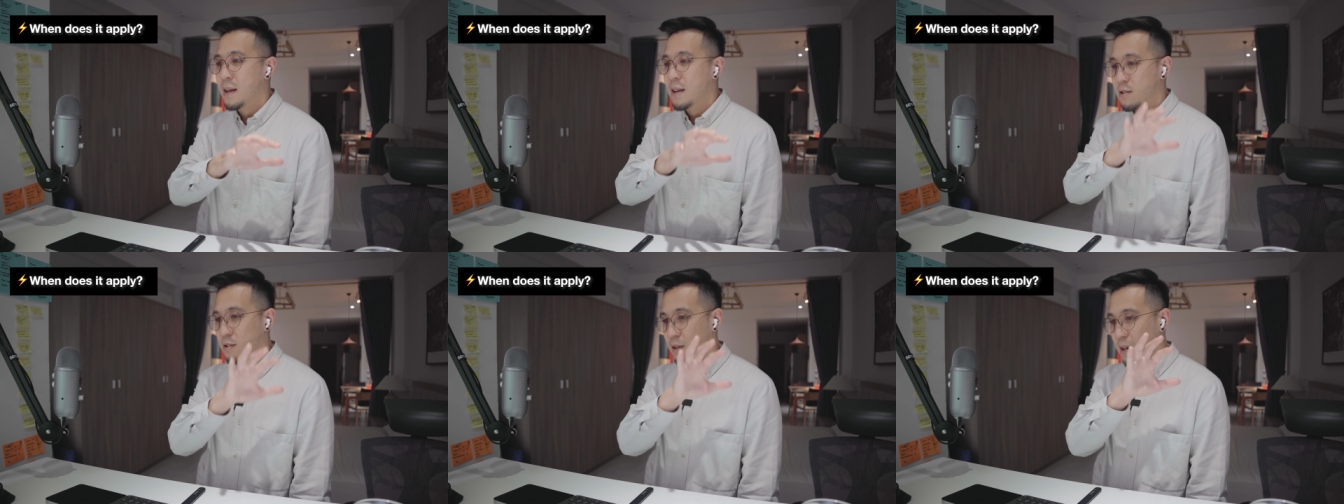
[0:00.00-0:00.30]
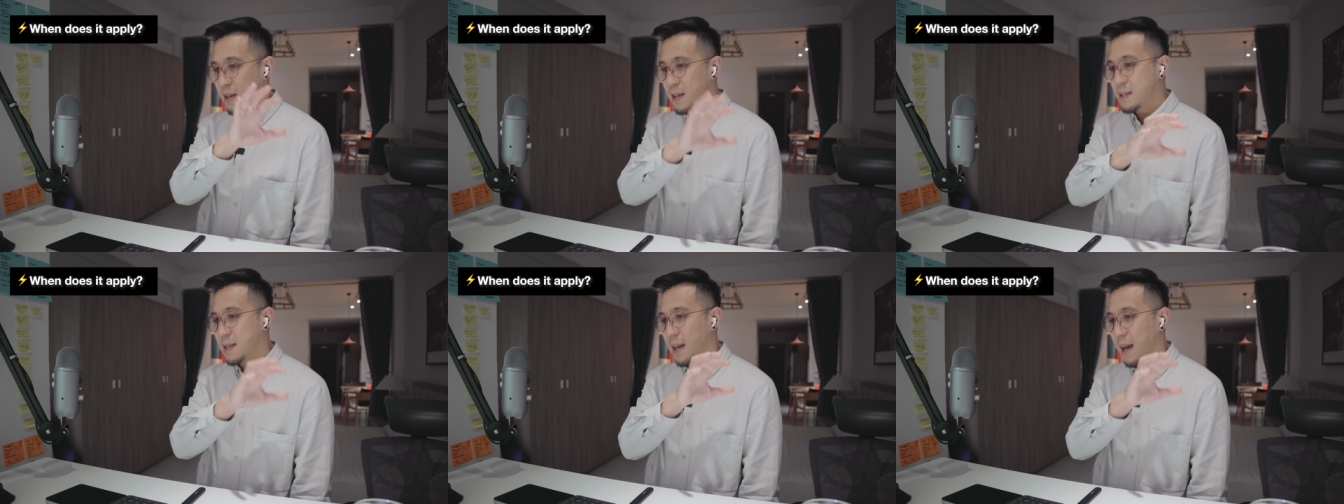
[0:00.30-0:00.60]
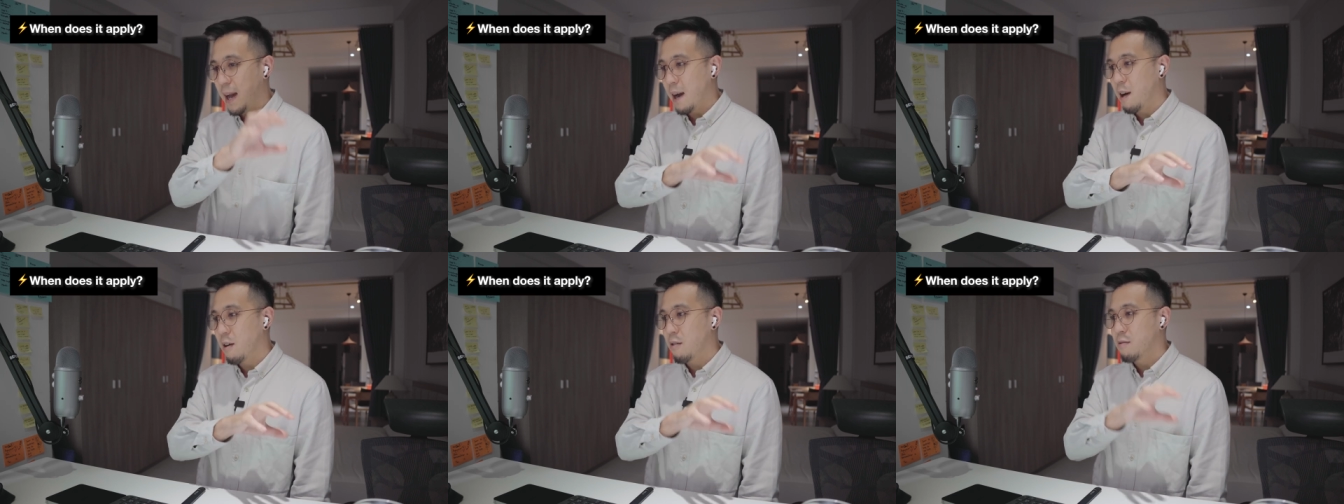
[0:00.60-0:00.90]
so here's
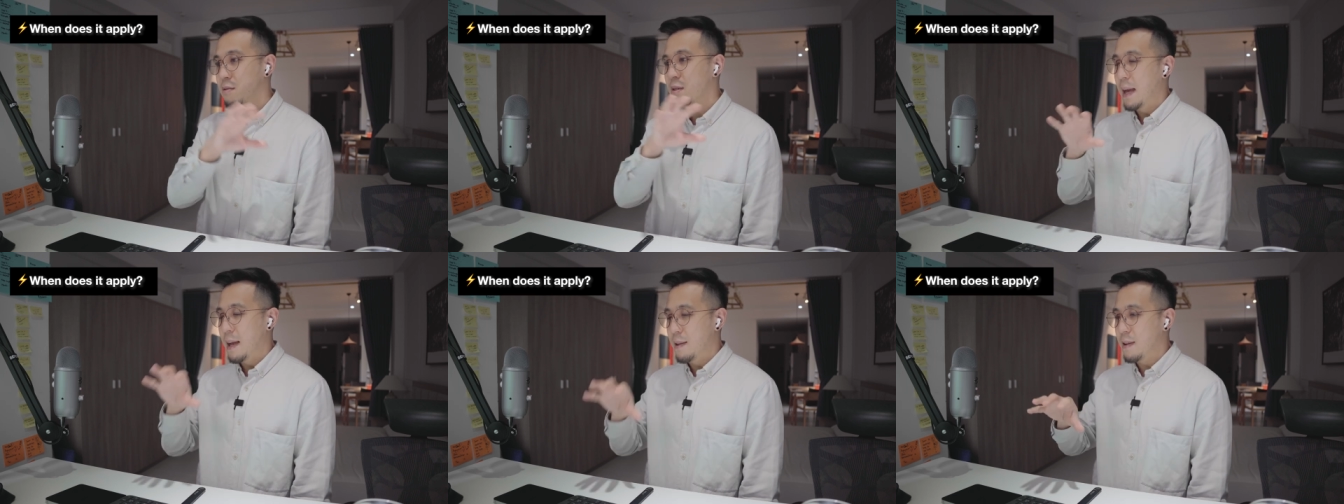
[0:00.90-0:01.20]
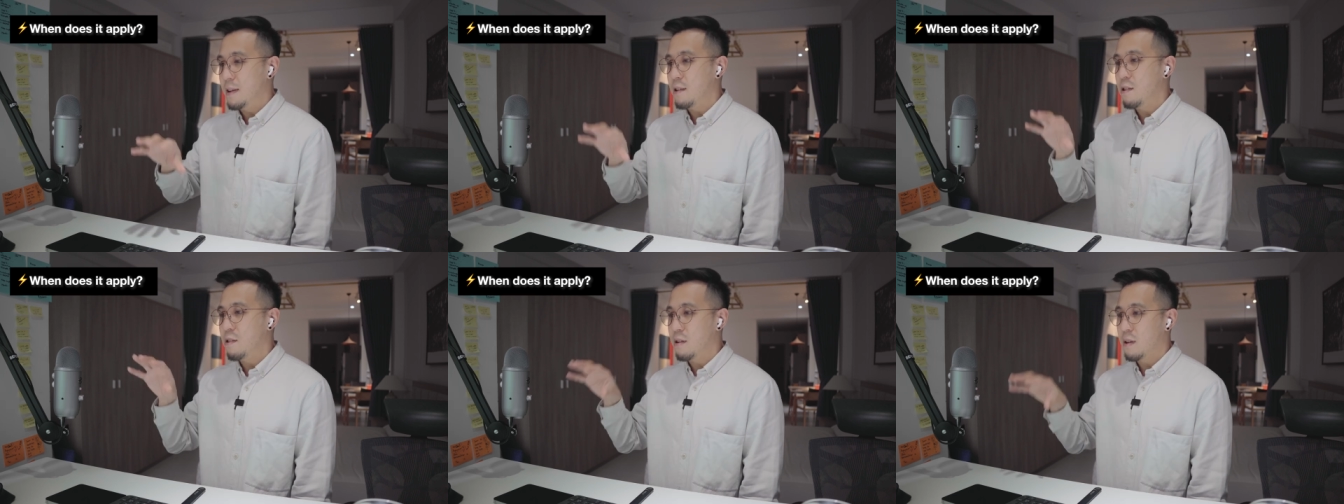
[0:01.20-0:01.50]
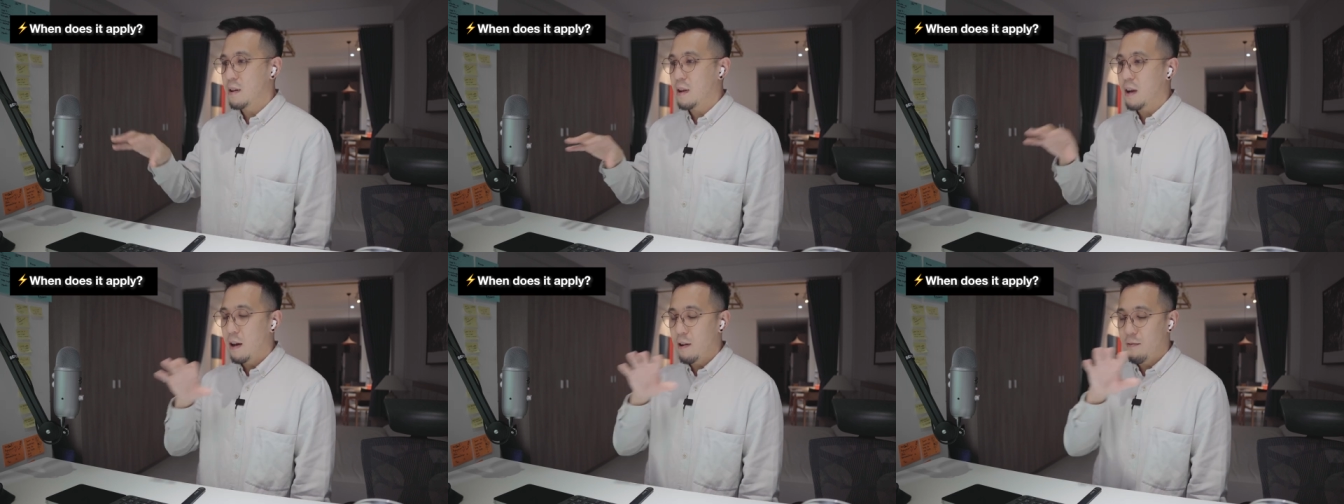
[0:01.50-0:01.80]
how, and then you
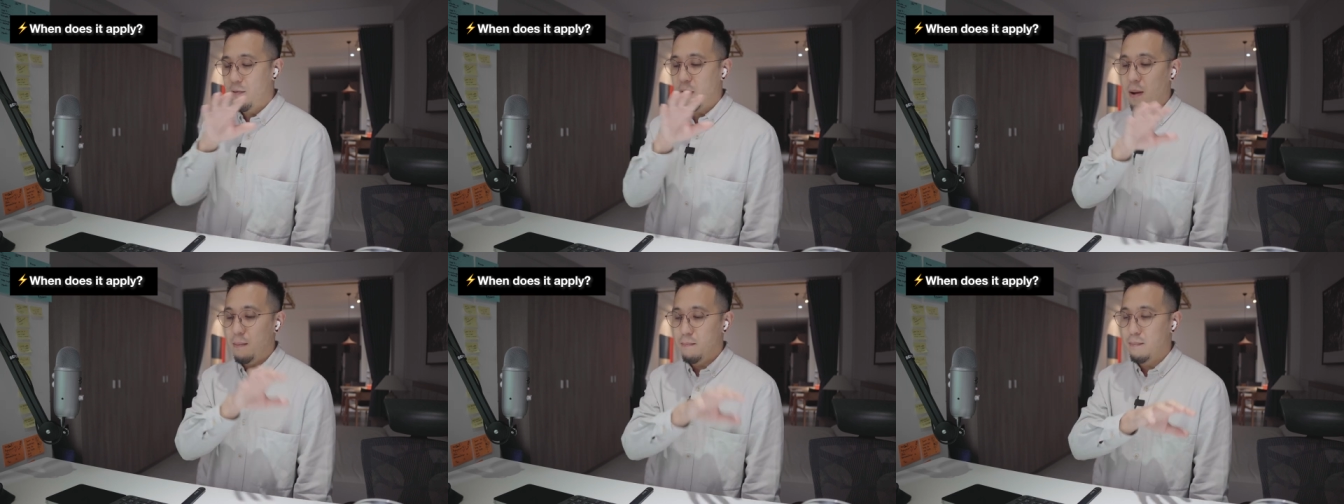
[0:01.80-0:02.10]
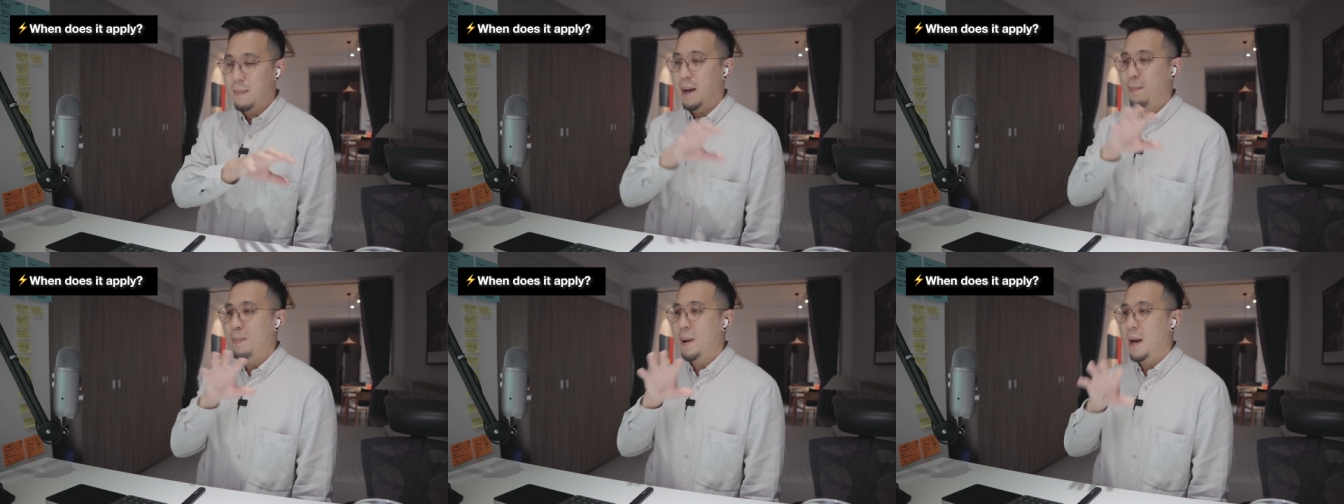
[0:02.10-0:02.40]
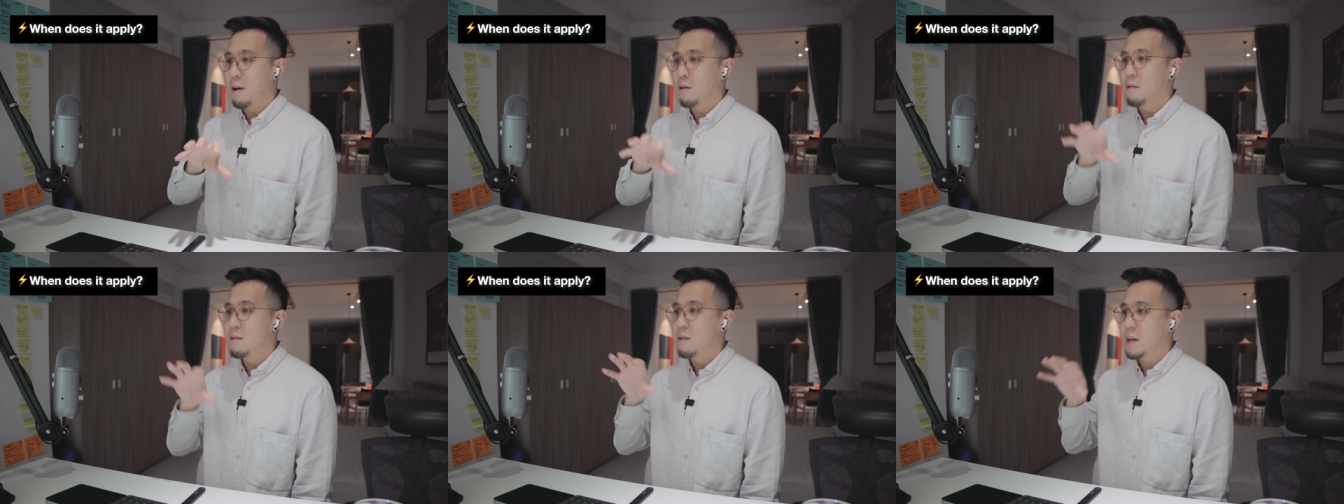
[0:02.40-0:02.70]
can kind of like map
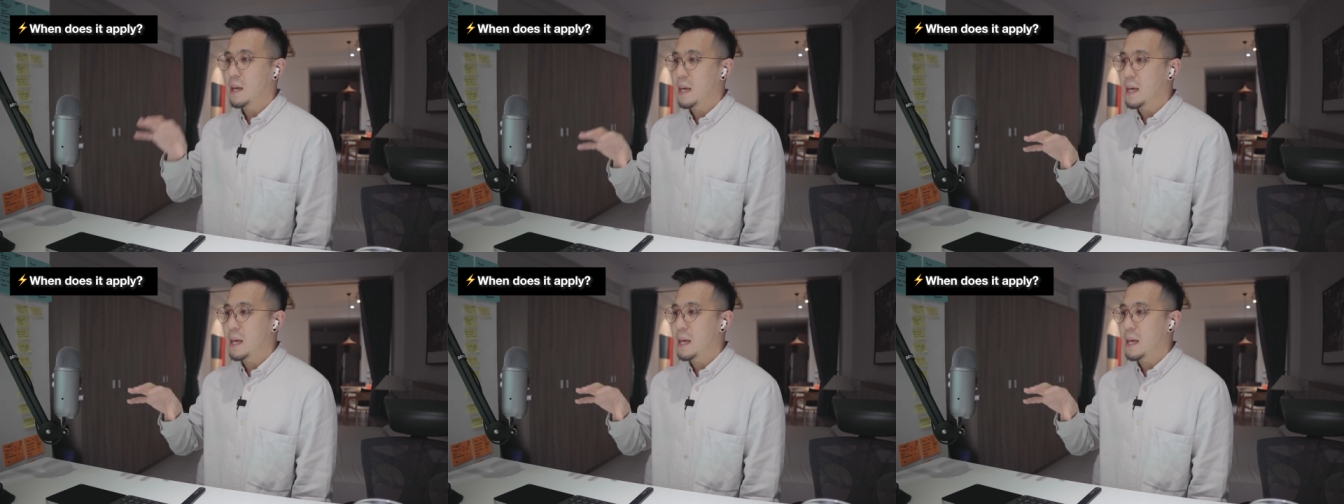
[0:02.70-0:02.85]
out